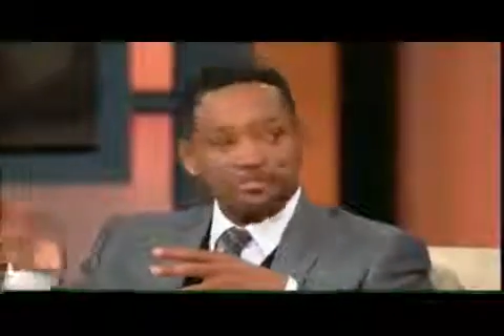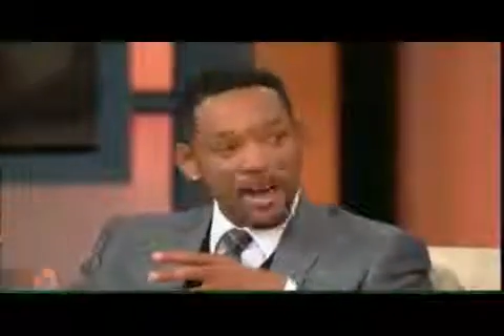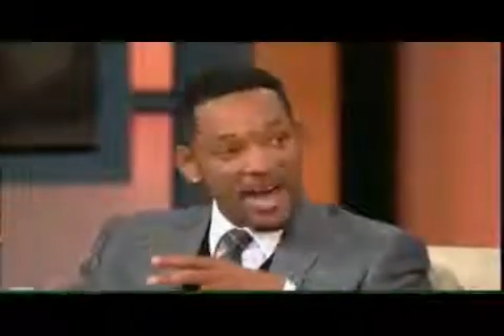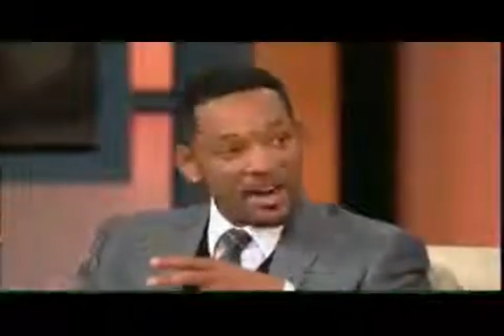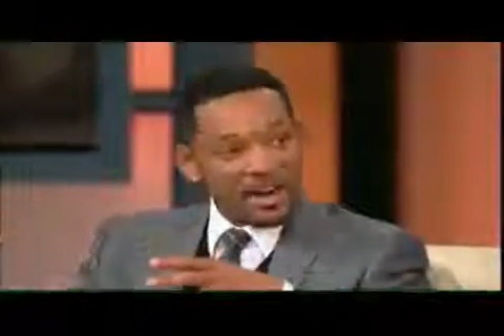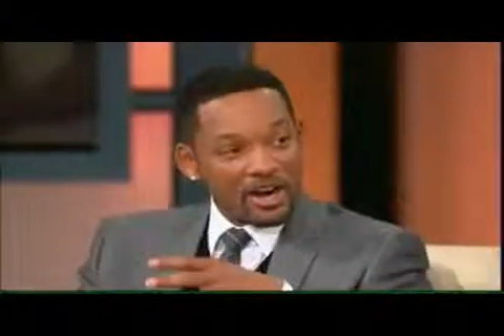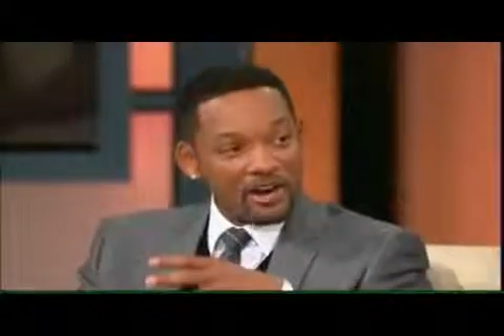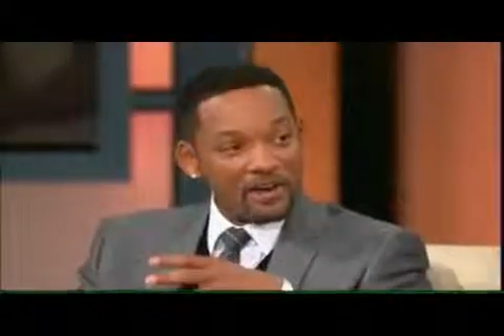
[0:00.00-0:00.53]

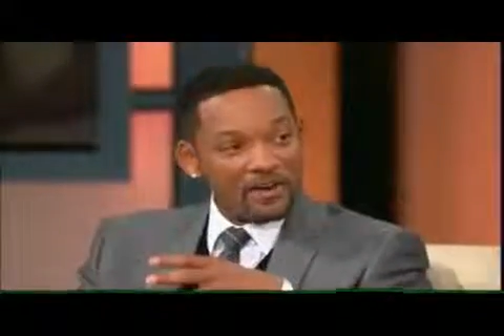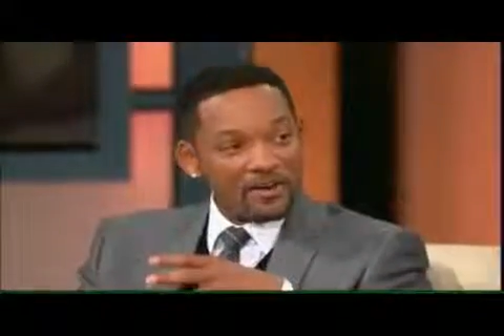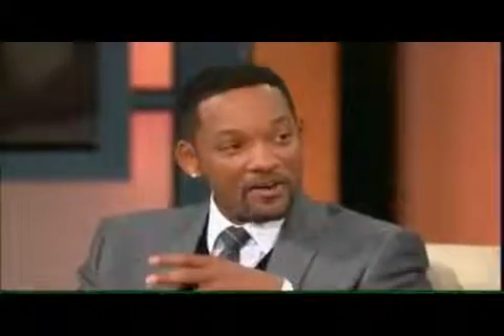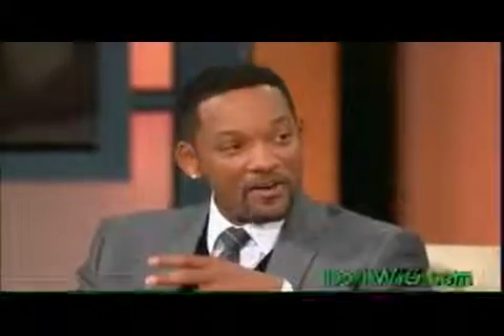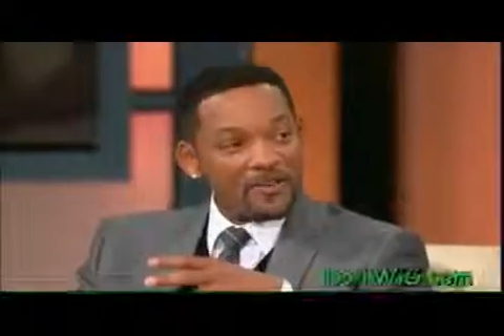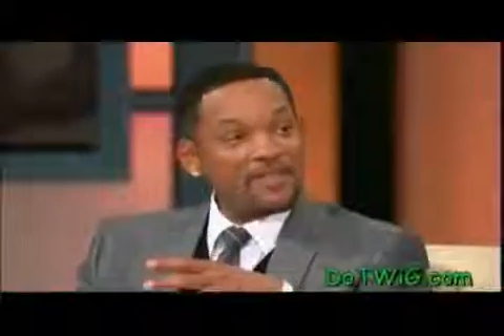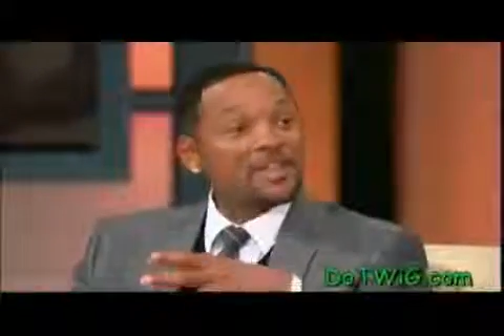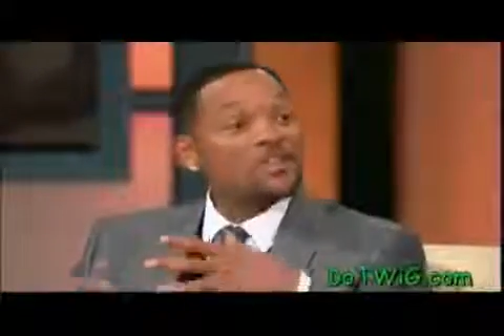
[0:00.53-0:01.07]
better,
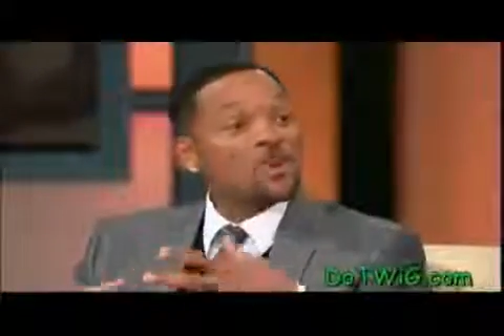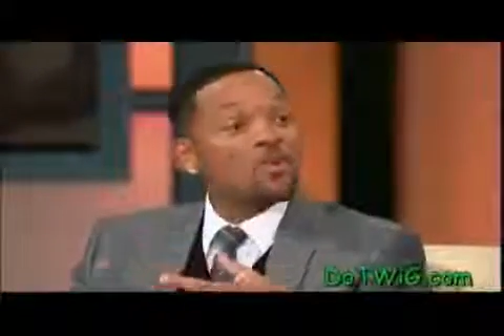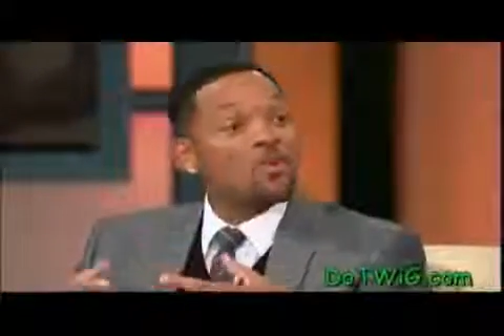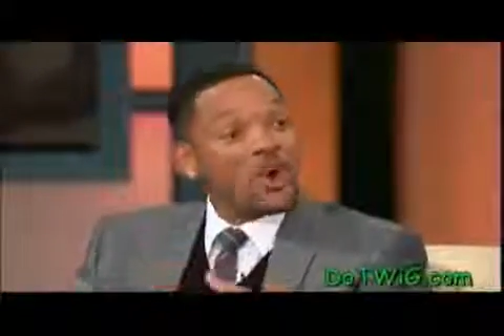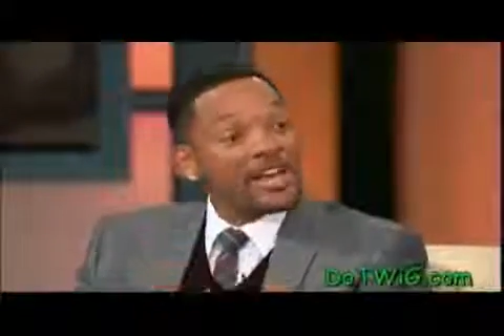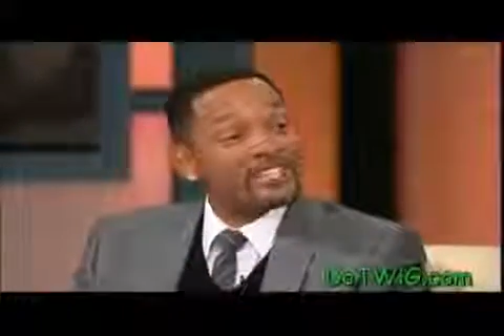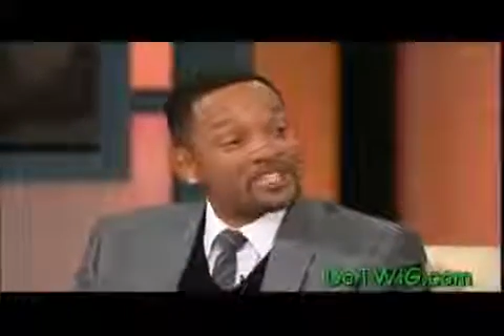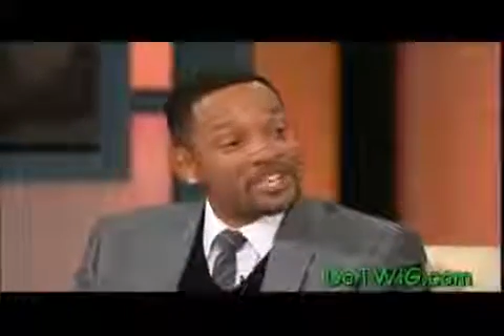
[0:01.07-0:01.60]
then you're
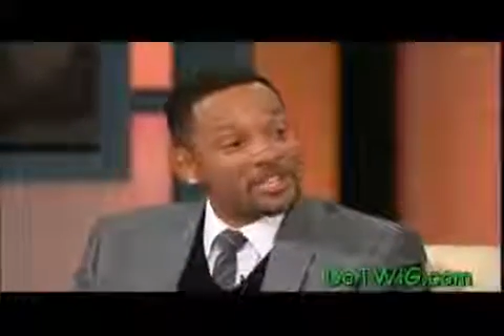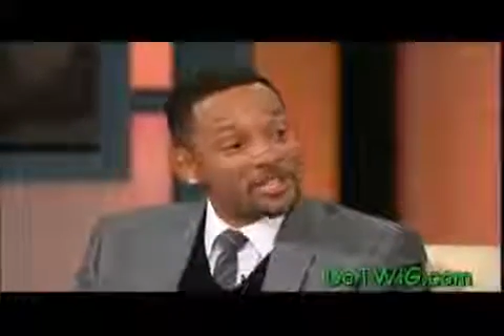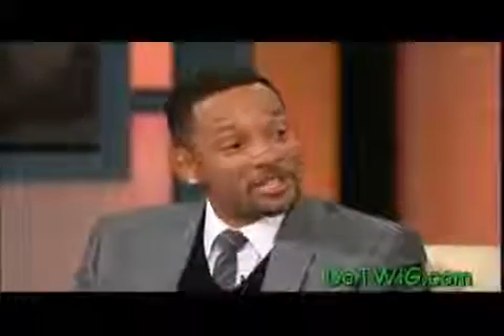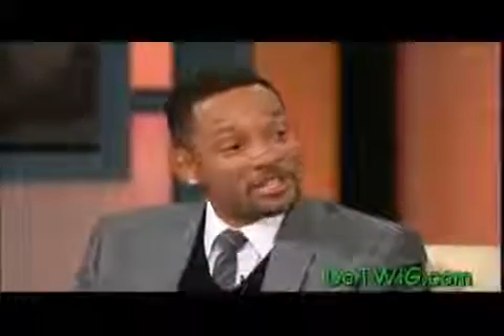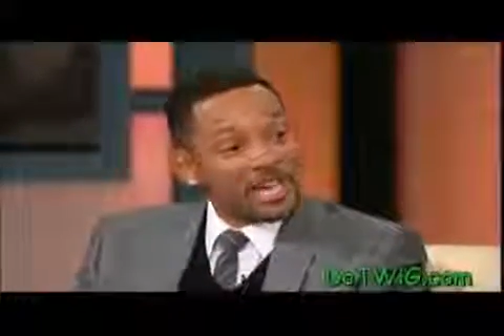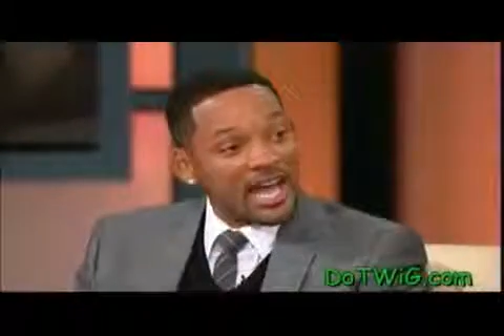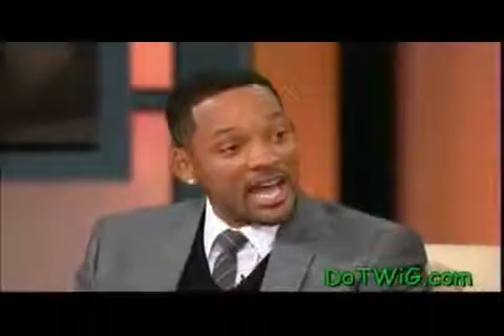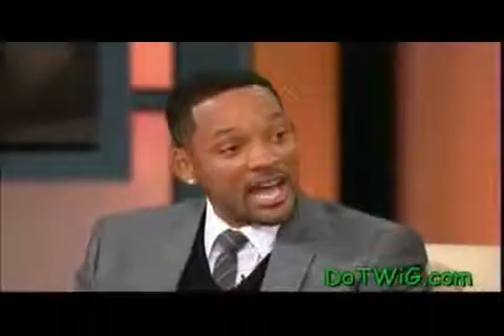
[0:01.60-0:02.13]
wasting
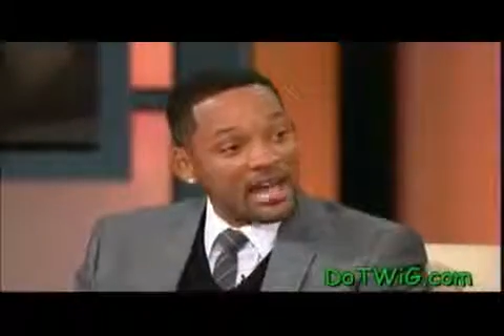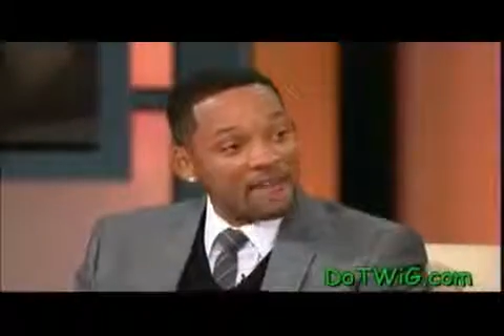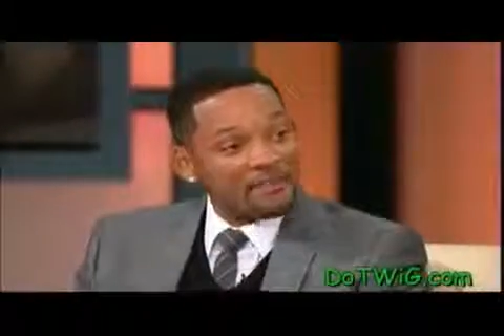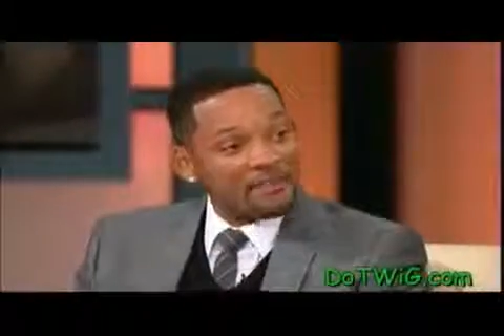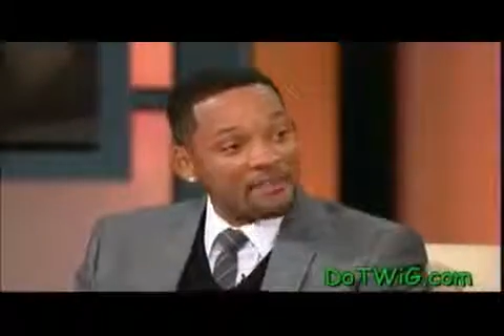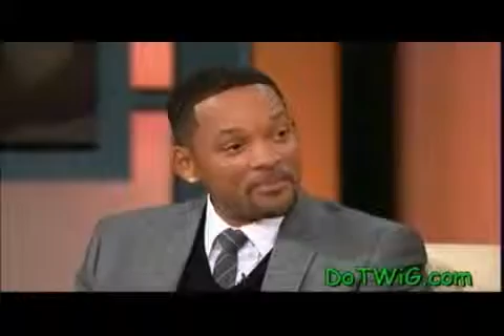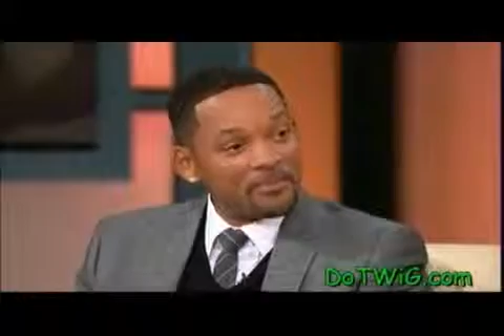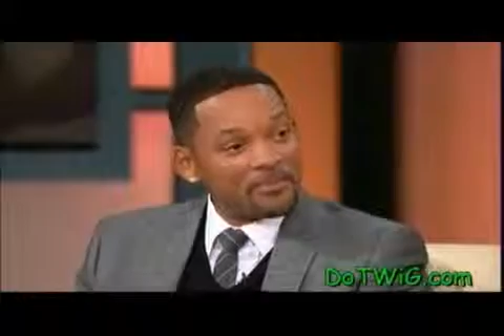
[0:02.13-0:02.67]
your time.